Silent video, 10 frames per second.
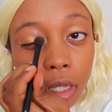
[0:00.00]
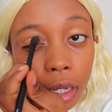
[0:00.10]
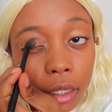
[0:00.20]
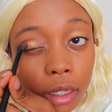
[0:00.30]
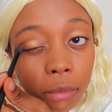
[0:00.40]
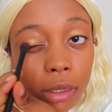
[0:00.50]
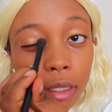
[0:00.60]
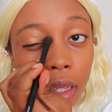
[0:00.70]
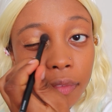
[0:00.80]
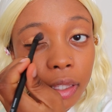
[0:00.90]
I
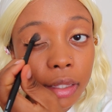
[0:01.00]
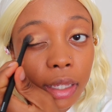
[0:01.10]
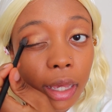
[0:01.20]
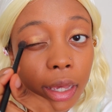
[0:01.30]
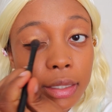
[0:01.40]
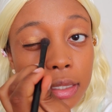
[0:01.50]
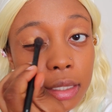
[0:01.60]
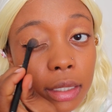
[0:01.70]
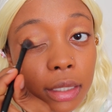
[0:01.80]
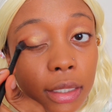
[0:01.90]
am loving
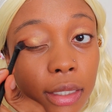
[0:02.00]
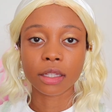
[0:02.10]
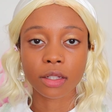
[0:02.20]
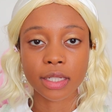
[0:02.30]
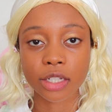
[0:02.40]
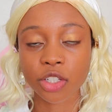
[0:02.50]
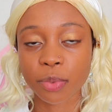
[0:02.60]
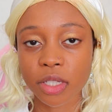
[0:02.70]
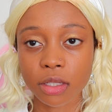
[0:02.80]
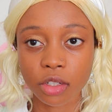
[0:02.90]
this. It looks like she
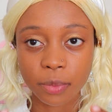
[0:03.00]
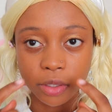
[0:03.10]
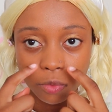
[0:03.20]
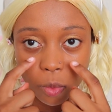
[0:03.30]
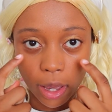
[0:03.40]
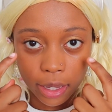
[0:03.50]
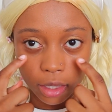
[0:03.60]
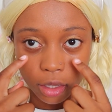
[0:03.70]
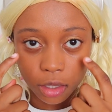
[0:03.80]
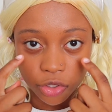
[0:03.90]
puts a little bit of
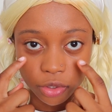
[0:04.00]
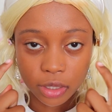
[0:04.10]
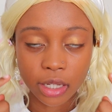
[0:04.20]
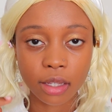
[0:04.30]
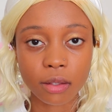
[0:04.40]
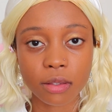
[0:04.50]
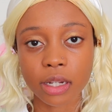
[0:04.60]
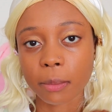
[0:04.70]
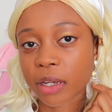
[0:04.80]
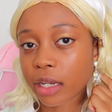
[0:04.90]
white underneath,
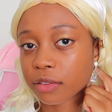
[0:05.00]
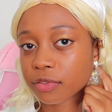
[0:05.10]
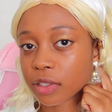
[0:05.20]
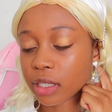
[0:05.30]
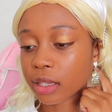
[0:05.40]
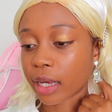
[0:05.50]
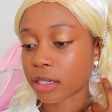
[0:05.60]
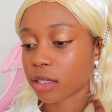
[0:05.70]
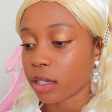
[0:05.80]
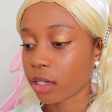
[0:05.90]
and I'm kind of feeling
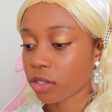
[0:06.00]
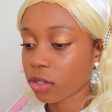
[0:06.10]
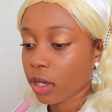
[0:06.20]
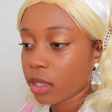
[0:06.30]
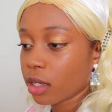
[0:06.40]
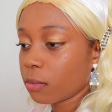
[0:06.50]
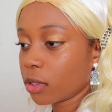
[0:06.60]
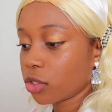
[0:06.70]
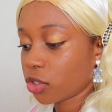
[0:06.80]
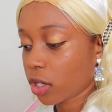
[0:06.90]
that today, so I think I'm
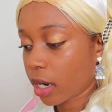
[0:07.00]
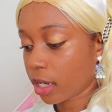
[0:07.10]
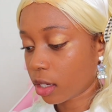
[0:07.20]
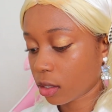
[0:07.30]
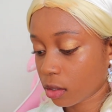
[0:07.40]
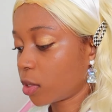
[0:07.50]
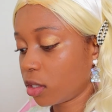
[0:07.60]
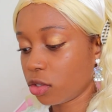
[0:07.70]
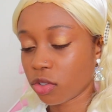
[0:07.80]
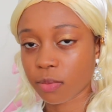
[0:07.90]
gonna try it. I'm
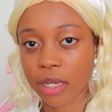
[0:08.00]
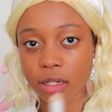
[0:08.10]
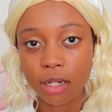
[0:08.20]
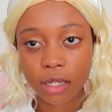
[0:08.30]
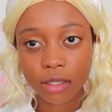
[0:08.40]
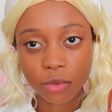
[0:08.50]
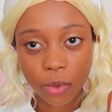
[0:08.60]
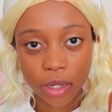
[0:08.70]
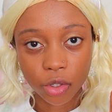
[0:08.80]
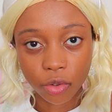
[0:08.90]
gonna use my NYX
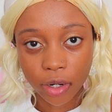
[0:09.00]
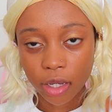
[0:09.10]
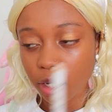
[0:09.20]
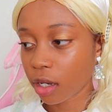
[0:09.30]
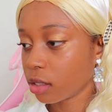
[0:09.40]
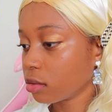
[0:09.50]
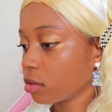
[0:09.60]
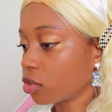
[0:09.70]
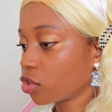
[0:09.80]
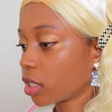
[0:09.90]
white
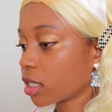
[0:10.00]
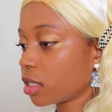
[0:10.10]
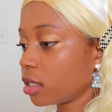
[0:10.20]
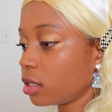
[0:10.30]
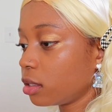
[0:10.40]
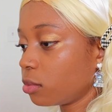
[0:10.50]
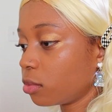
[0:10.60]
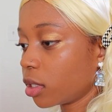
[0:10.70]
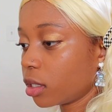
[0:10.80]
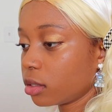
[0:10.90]
crayon, the trusty
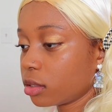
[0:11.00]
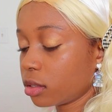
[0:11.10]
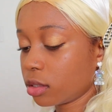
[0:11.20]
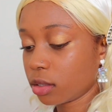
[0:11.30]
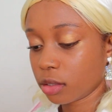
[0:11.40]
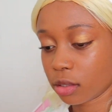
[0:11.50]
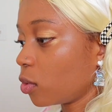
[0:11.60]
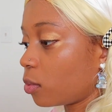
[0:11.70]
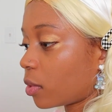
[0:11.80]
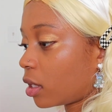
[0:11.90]
one.
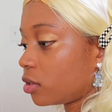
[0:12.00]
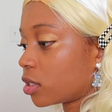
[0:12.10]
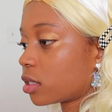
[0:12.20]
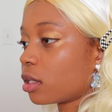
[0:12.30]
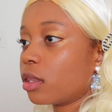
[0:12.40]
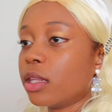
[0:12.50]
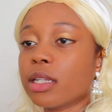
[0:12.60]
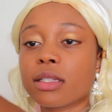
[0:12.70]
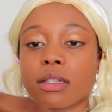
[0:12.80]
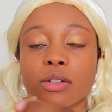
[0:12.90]
Ooh, I'll use
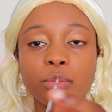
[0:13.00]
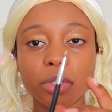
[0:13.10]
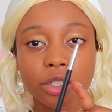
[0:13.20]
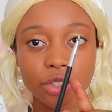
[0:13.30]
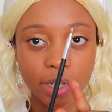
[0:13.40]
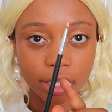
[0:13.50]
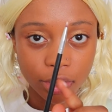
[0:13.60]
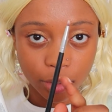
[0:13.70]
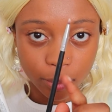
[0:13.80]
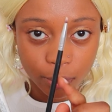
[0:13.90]
this little brush right here.